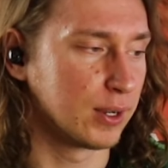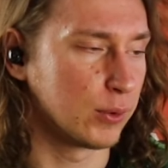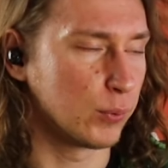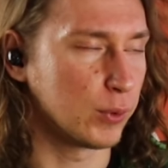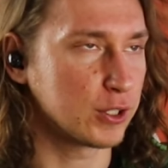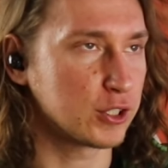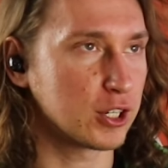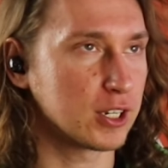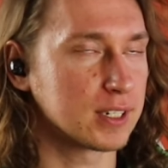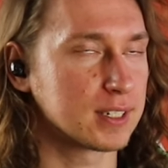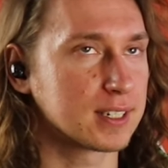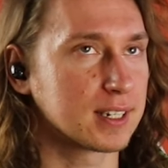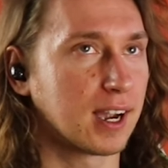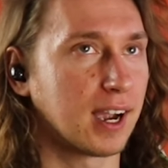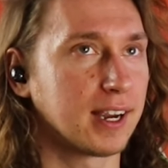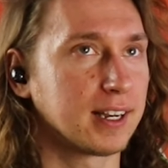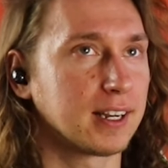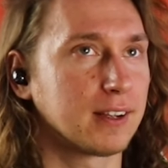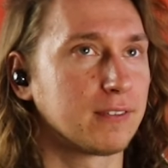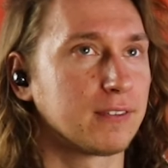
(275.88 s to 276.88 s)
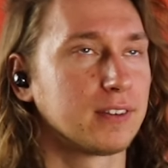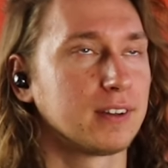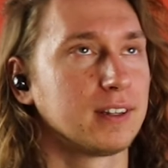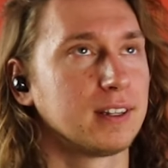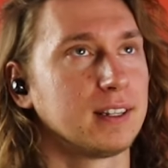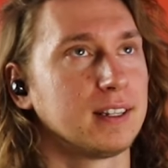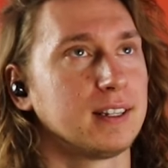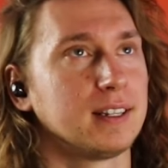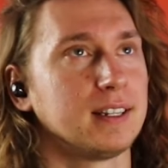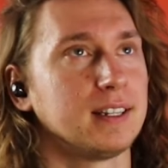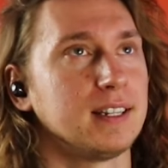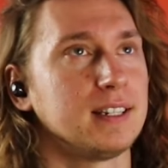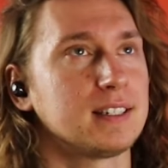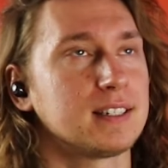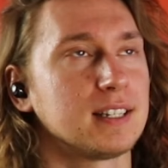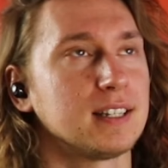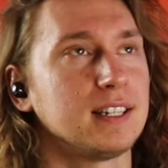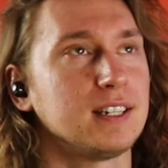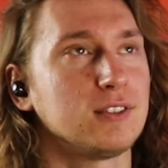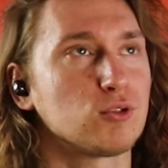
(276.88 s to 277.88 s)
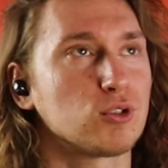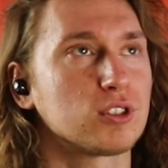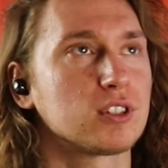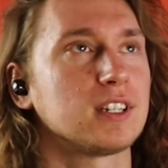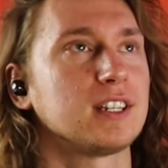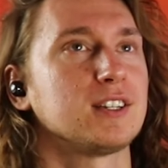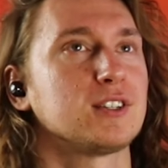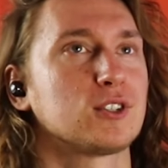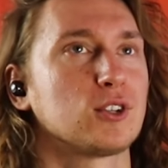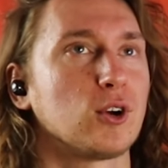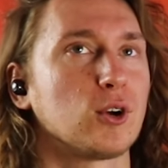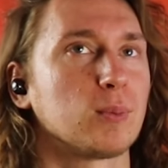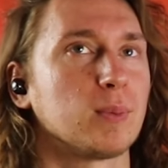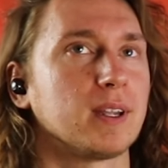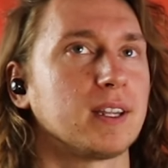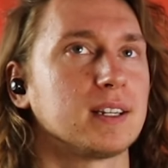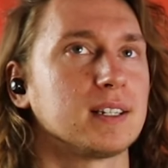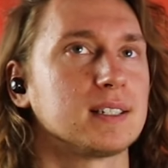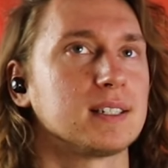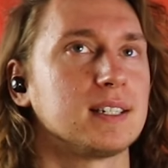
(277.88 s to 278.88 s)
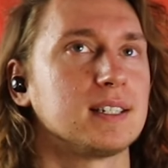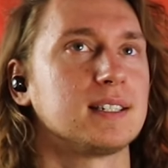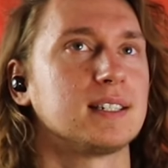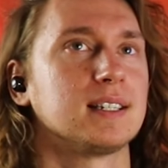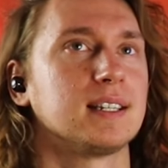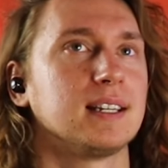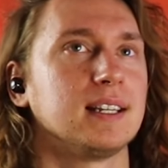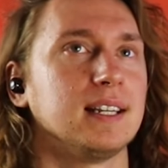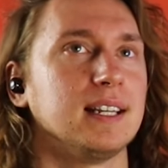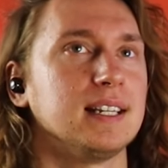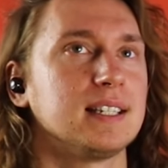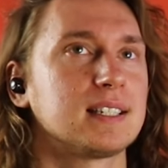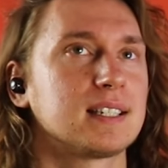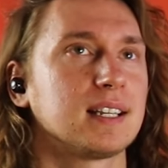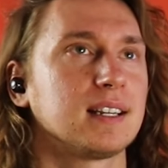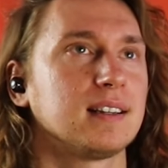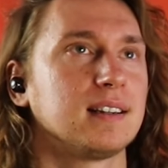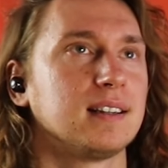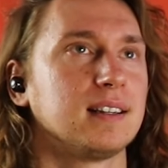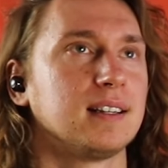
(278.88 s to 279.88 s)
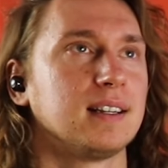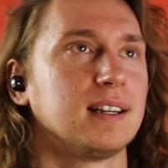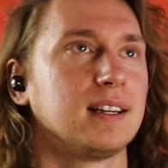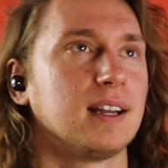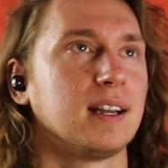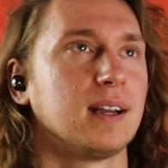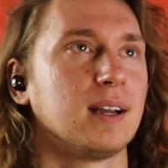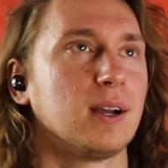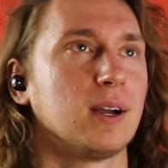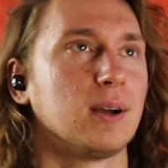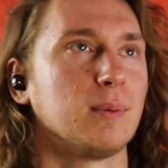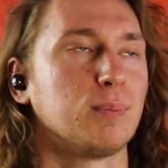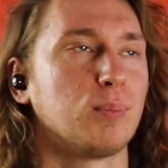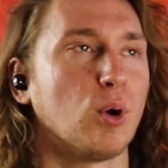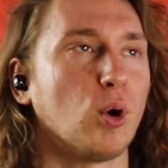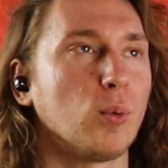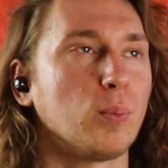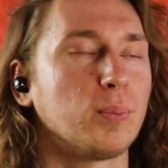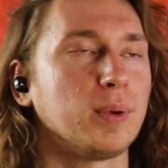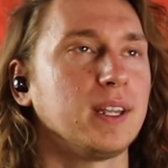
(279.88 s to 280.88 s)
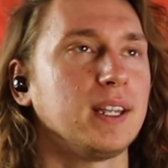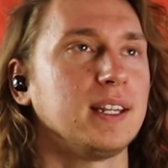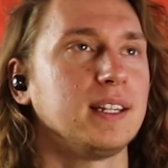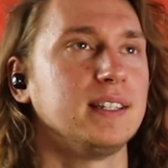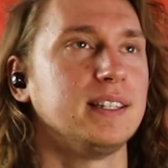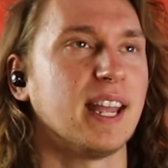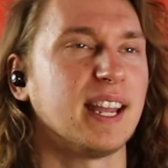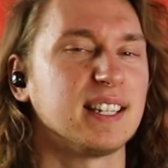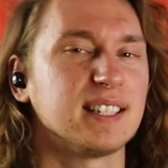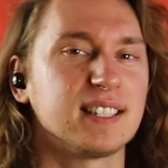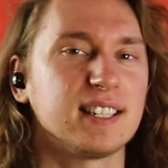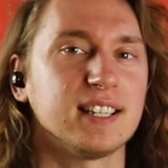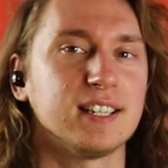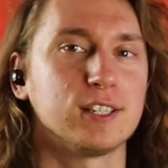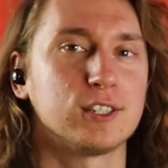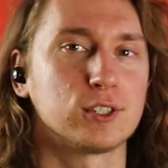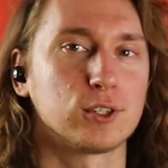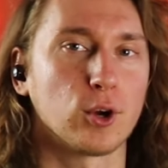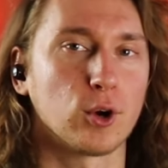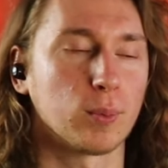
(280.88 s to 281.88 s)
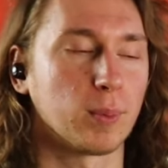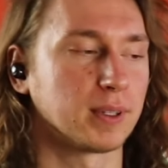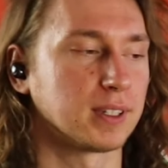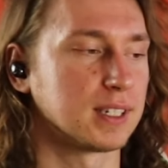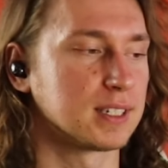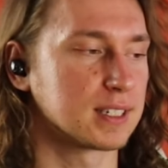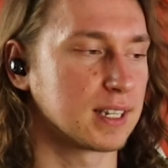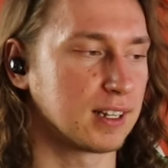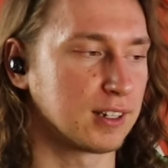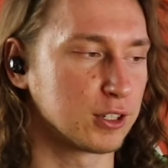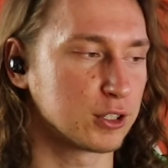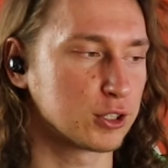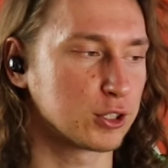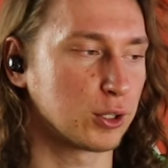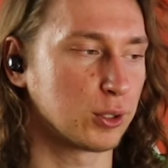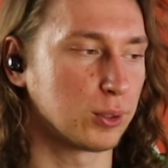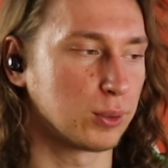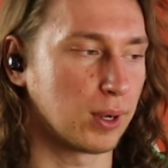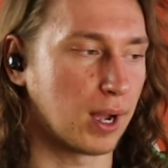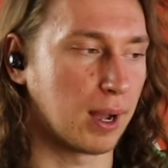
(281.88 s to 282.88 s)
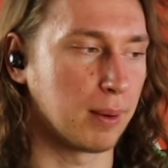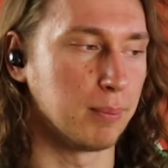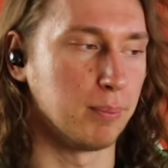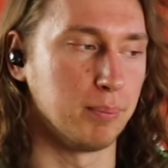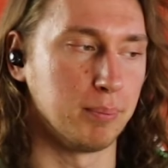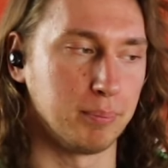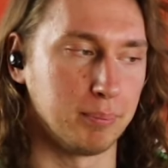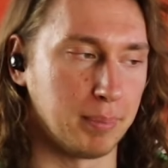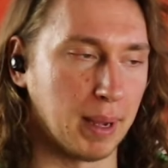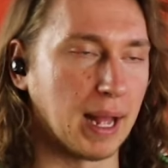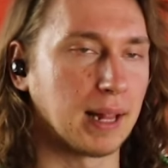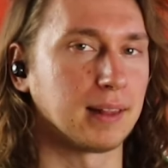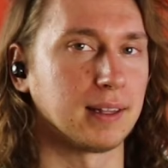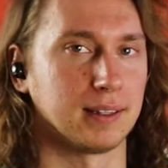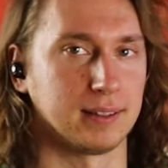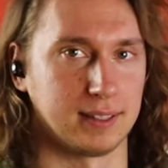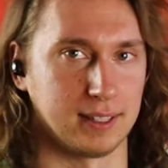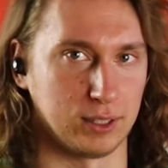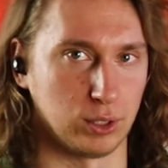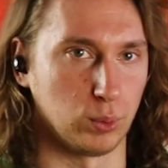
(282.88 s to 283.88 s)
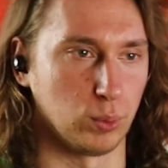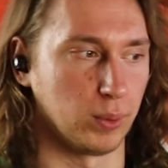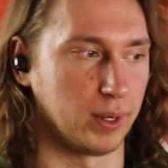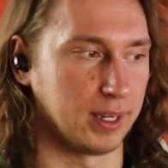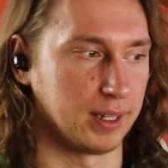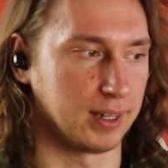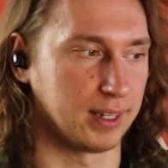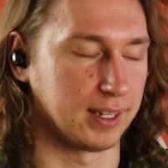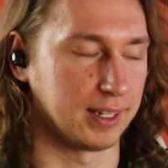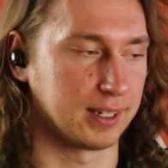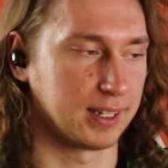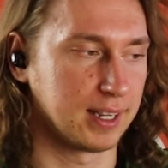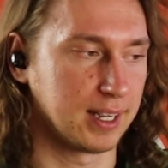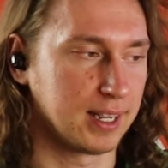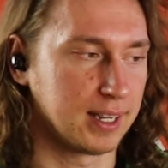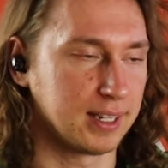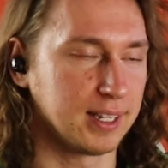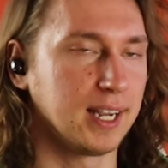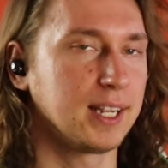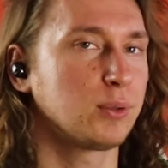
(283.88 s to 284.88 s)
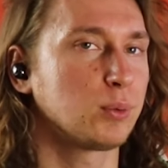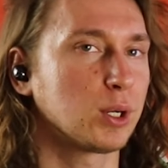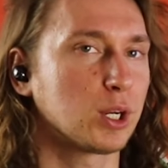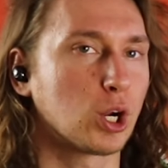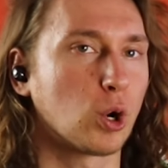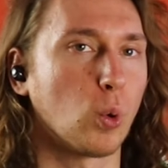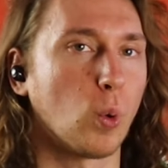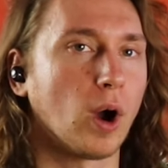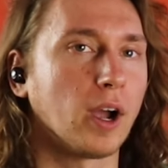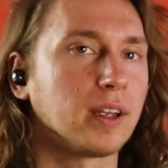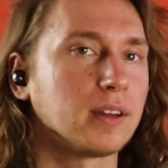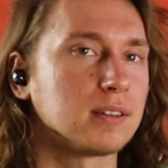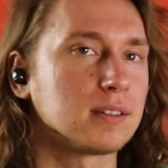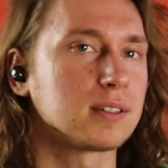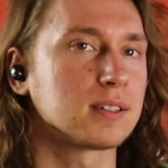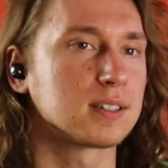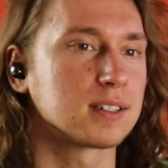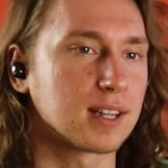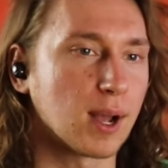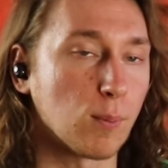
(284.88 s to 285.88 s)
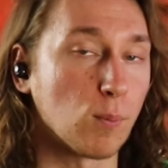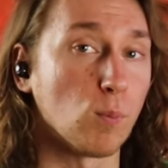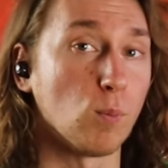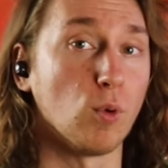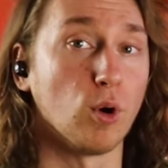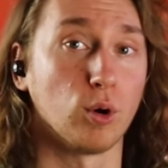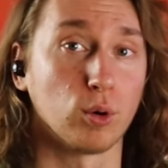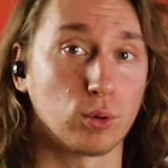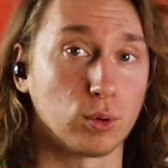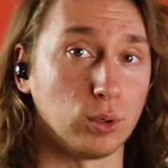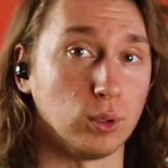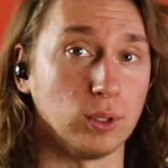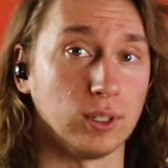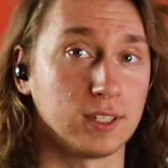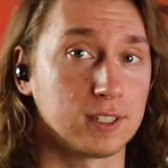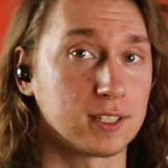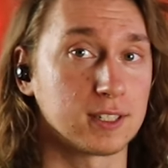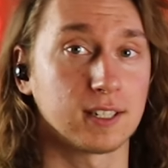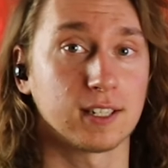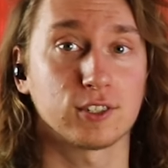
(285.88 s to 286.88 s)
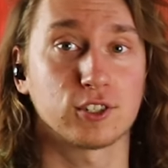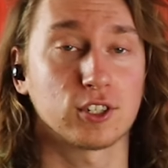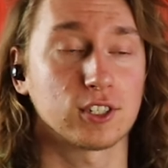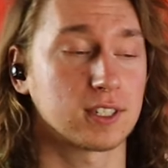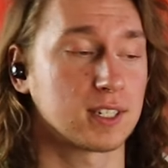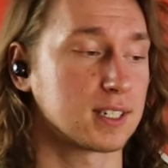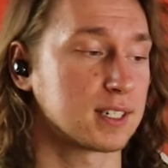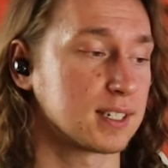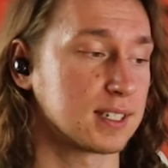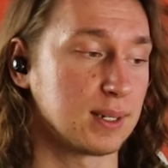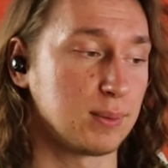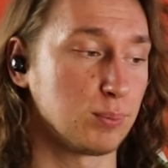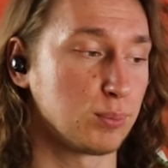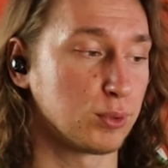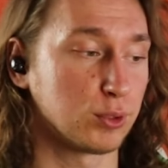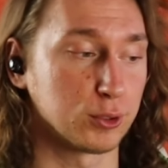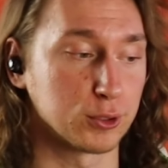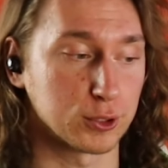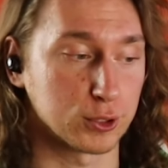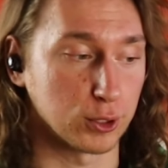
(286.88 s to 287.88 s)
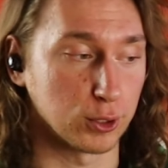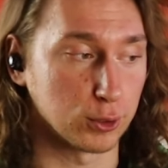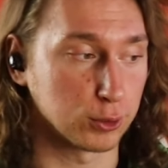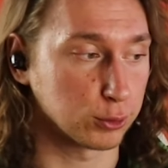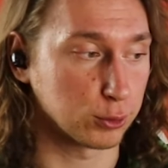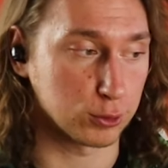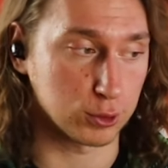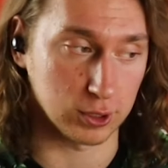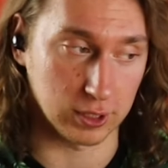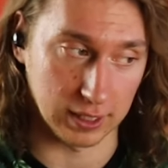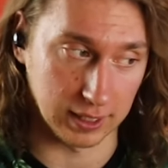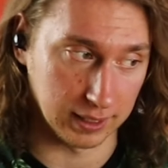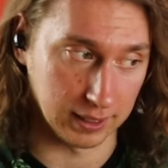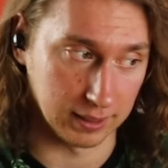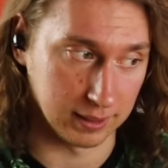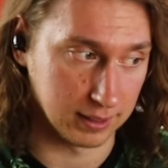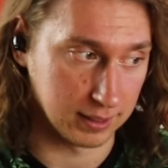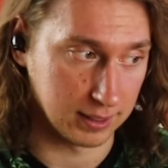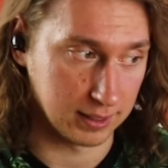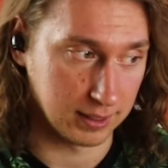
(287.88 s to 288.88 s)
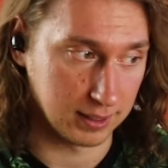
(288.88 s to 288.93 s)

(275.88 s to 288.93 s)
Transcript: which is kind of, it's an interesting song because it's, it's a poppy, dancey song, but it's also a ballad in a way, like it requires some vocal. It's not just a simple song to sing.